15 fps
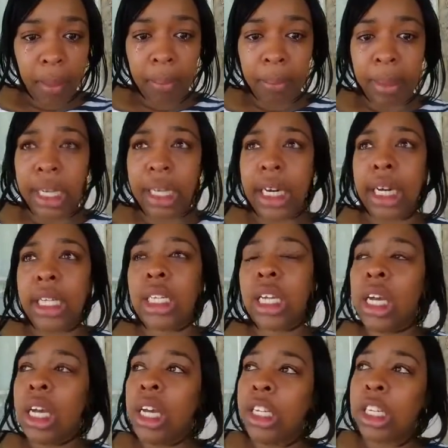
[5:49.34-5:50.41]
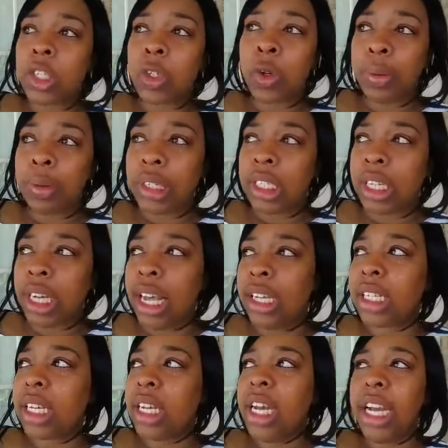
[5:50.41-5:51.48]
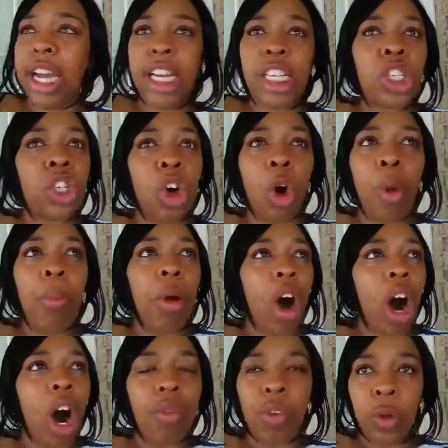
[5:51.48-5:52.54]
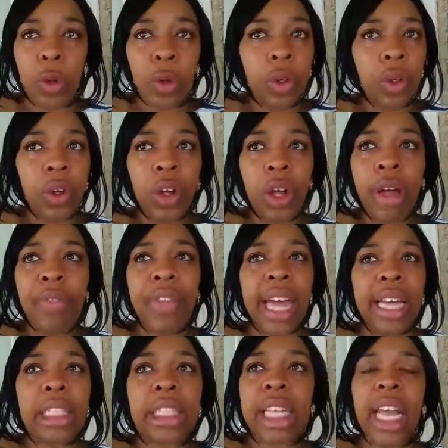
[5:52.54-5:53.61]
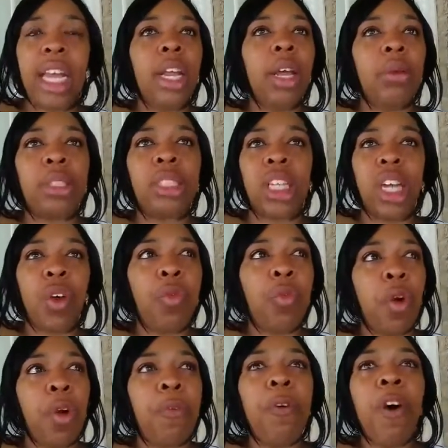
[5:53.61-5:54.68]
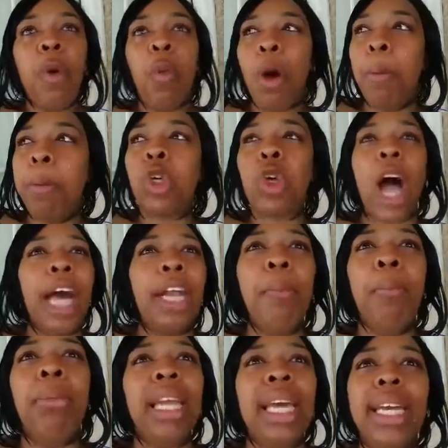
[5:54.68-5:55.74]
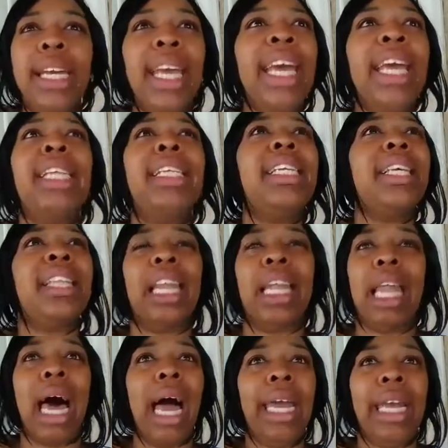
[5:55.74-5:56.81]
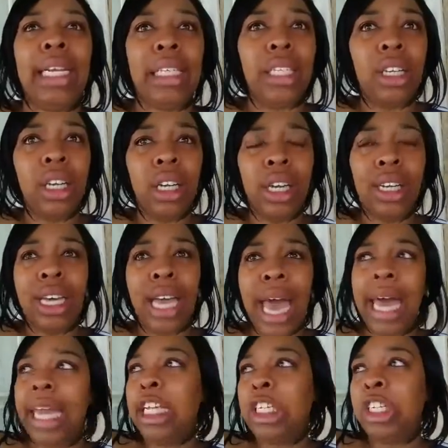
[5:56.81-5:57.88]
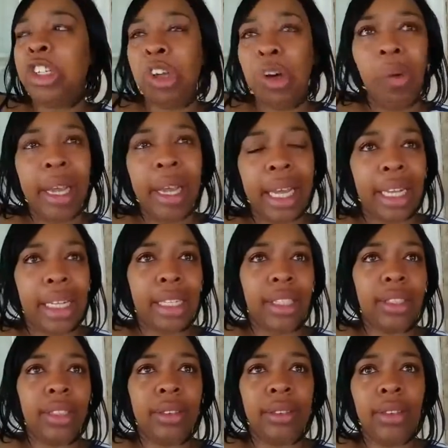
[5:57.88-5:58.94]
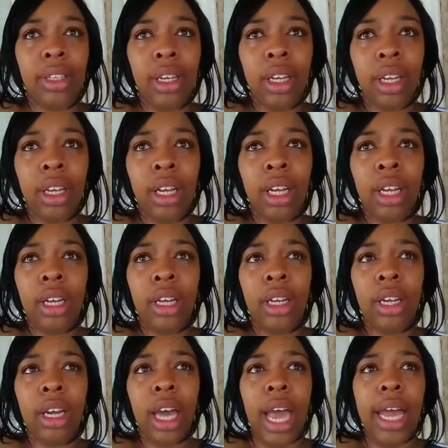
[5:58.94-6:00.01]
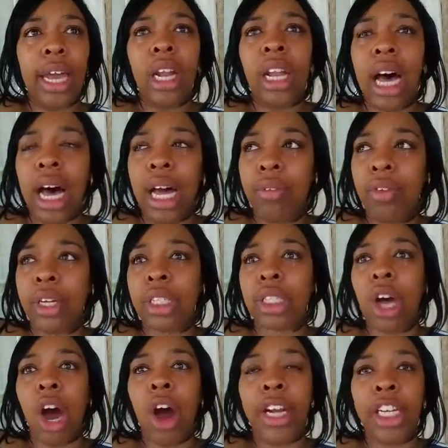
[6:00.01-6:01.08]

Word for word: Because the scripture says it's no marvel that Satan himself will, will try to blend into the light. And he's doing it. And a lot of us are